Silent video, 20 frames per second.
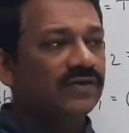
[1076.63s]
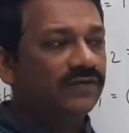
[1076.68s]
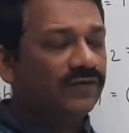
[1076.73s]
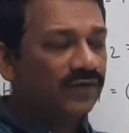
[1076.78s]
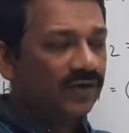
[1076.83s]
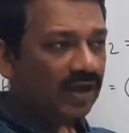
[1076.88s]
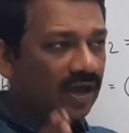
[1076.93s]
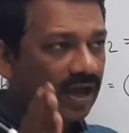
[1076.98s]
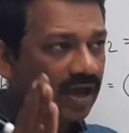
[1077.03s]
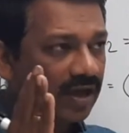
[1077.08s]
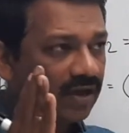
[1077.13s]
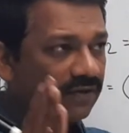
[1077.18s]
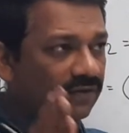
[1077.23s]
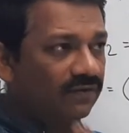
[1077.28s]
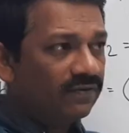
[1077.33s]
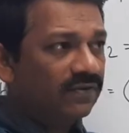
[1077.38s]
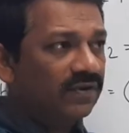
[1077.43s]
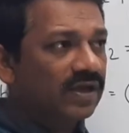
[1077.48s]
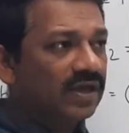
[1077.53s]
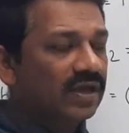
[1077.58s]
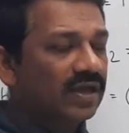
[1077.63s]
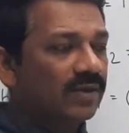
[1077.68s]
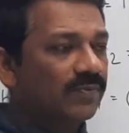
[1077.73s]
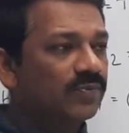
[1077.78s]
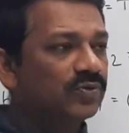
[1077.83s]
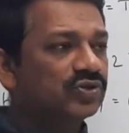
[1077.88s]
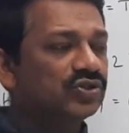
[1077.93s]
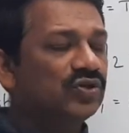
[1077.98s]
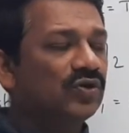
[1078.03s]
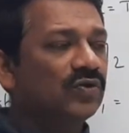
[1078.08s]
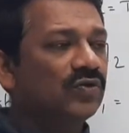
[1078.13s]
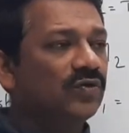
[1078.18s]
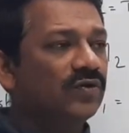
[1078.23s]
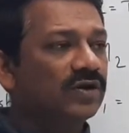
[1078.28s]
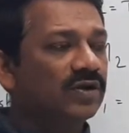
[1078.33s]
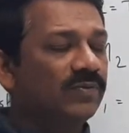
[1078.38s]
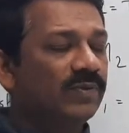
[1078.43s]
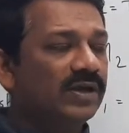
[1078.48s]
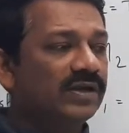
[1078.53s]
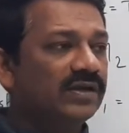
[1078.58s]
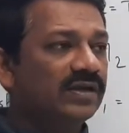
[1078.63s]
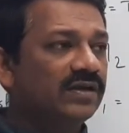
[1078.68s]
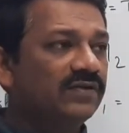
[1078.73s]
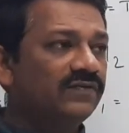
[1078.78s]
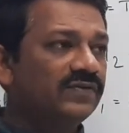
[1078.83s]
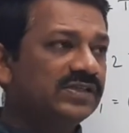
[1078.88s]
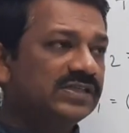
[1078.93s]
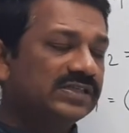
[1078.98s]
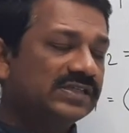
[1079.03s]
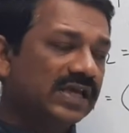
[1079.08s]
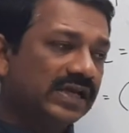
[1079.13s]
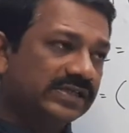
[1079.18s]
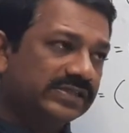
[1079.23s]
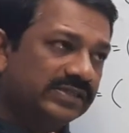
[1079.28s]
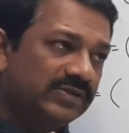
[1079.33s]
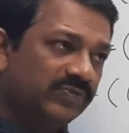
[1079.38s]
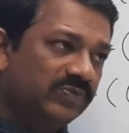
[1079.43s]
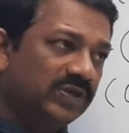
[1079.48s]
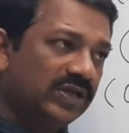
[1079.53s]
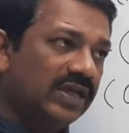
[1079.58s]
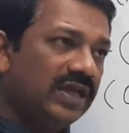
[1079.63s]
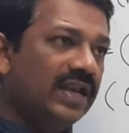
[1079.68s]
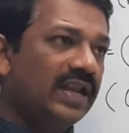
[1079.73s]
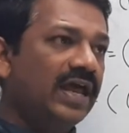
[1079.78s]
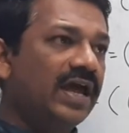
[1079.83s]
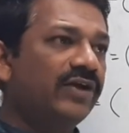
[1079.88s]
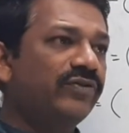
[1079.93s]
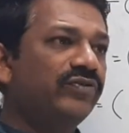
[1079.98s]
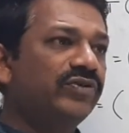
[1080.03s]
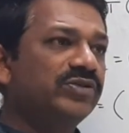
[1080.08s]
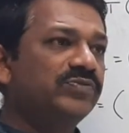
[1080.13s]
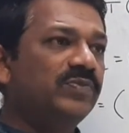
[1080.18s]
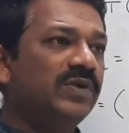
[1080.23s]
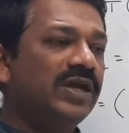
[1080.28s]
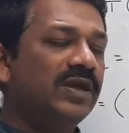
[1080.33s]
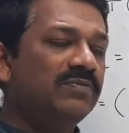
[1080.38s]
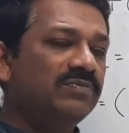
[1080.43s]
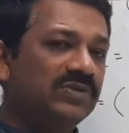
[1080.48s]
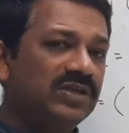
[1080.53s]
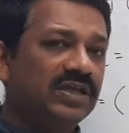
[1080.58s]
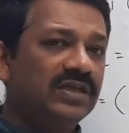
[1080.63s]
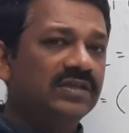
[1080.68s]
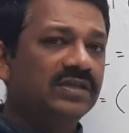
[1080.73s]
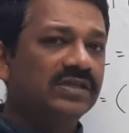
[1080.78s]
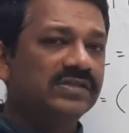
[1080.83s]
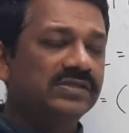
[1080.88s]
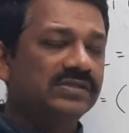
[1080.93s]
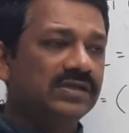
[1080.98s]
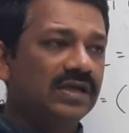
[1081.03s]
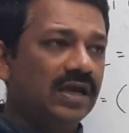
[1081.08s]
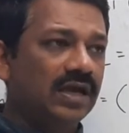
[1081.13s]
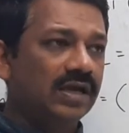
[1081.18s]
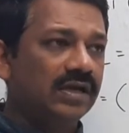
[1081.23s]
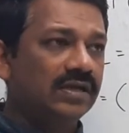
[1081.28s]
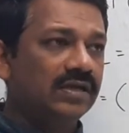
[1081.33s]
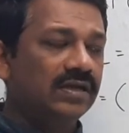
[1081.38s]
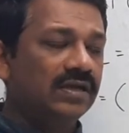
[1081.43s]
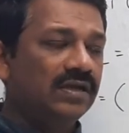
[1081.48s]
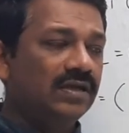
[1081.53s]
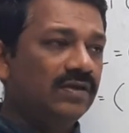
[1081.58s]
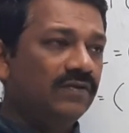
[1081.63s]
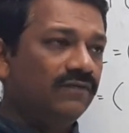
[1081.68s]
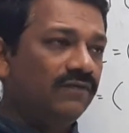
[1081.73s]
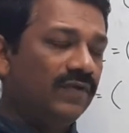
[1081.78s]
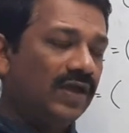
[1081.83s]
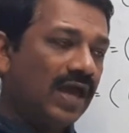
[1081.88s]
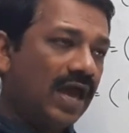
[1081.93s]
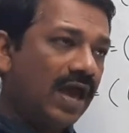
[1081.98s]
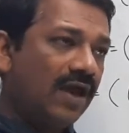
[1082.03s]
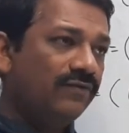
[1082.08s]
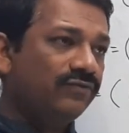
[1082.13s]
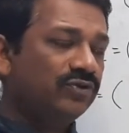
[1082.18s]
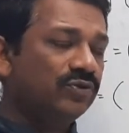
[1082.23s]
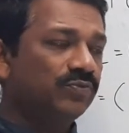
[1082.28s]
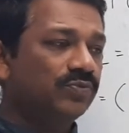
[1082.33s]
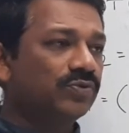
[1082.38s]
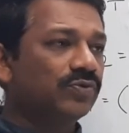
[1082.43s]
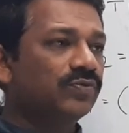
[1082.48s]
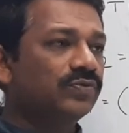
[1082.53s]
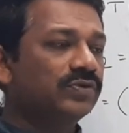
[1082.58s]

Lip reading: if you have a push down automaton which is accepting a language by emptying the stack, we have to